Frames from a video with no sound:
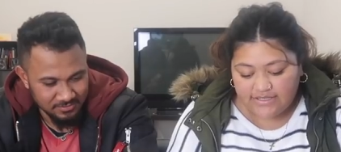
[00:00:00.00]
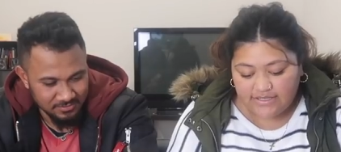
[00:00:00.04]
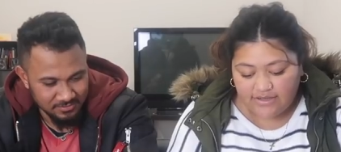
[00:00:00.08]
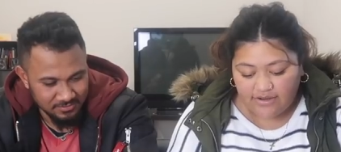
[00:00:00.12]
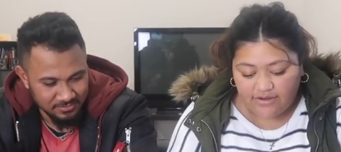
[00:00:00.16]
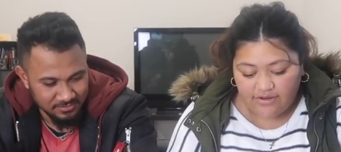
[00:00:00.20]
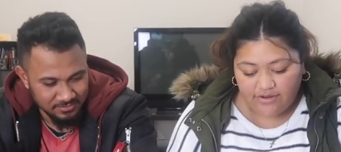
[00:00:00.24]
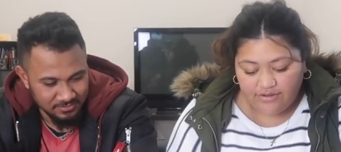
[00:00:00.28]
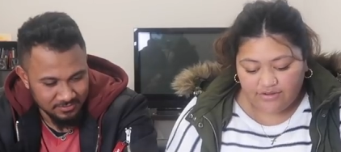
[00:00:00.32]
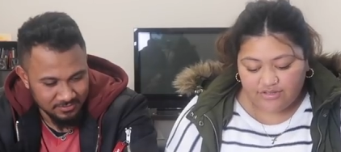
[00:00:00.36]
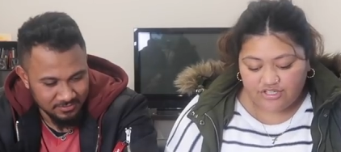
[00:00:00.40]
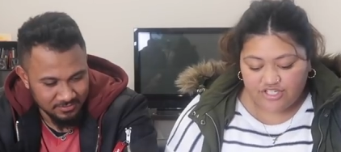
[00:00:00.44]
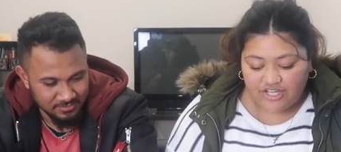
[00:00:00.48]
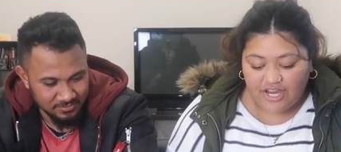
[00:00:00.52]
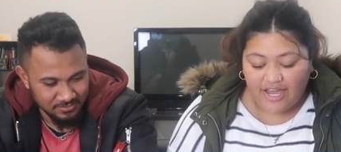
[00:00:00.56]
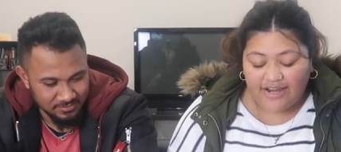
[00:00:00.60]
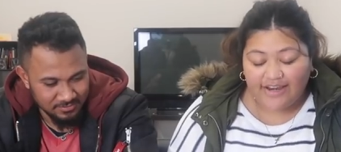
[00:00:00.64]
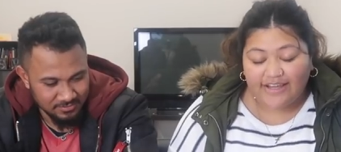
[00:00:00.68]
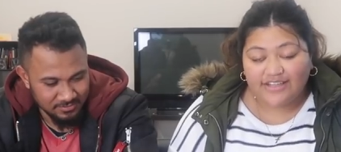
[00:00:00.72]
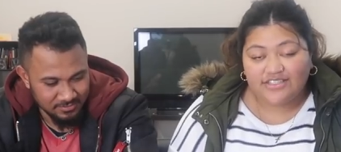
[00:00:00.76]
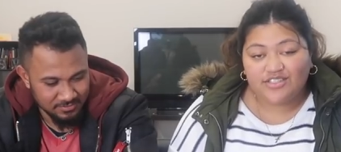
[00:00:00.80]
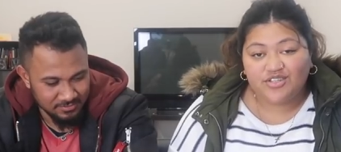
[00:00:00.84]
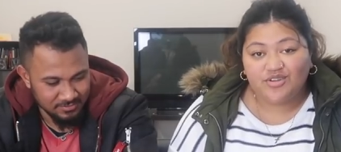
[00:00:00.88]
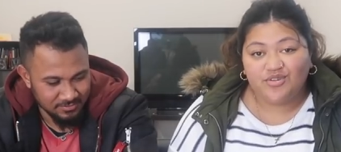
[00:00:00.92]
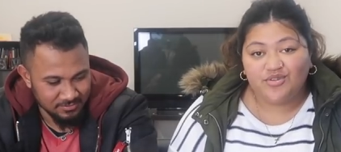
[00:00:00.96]
Speaker 1: So
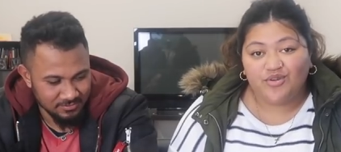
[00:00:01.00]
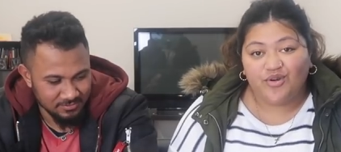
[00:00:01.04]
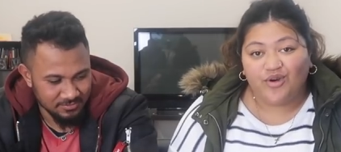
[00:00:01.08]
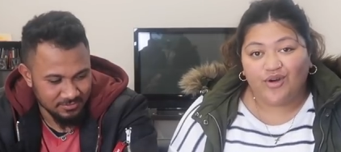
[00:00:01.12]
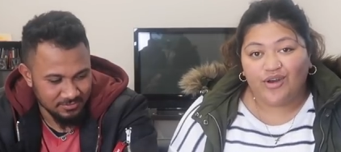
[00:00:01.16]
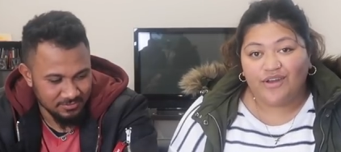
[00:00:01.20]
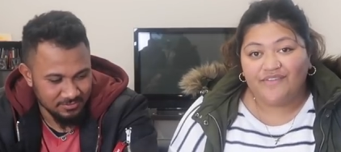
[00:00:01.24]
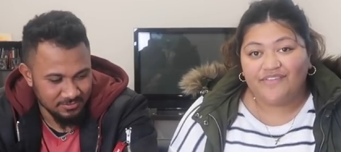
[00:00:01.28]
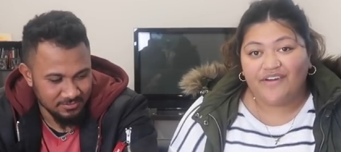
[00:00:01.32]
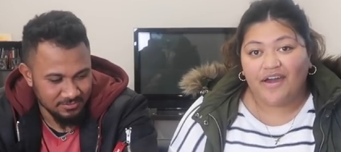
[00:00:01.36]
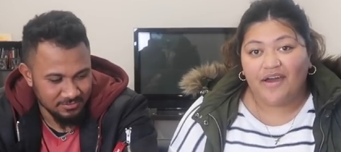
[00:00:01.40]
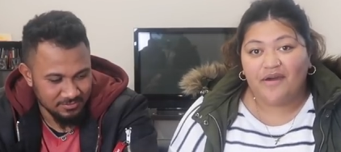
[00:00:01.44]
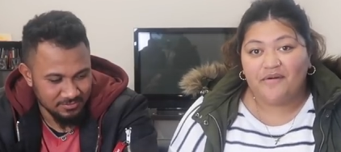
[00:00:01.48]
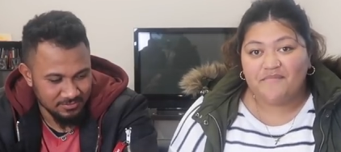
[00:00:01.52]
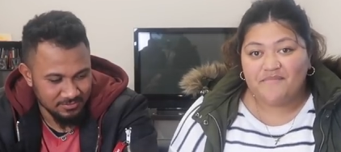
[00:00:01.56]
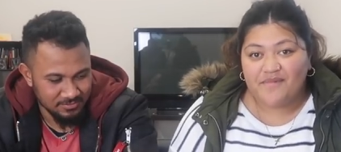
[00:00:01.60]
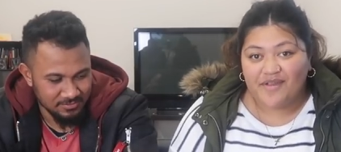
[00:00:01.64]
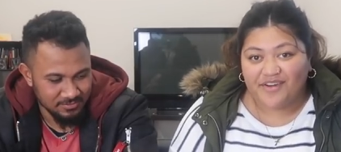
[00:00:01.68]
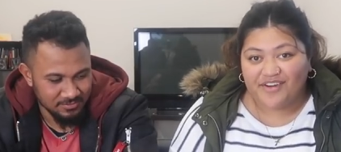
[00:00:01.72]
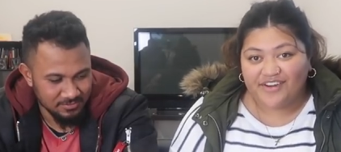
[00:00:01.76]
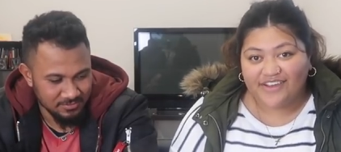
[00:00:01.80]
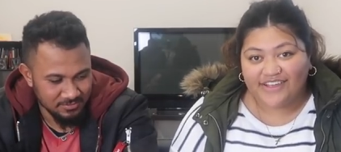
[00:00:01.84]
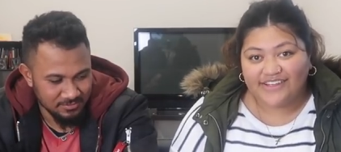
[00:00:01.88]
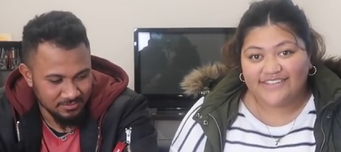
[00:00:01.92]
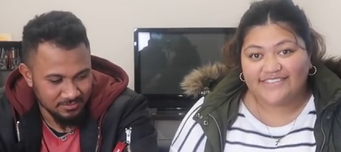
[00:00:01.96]
shout out to all of our
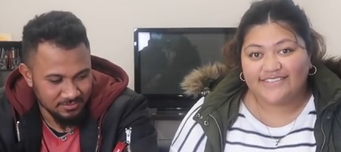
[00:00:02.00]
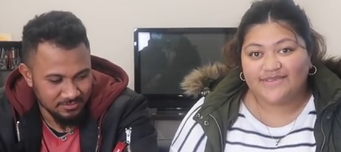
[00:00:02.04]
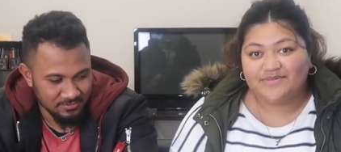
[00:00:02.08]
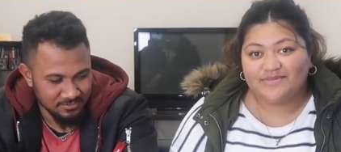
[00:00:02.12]
American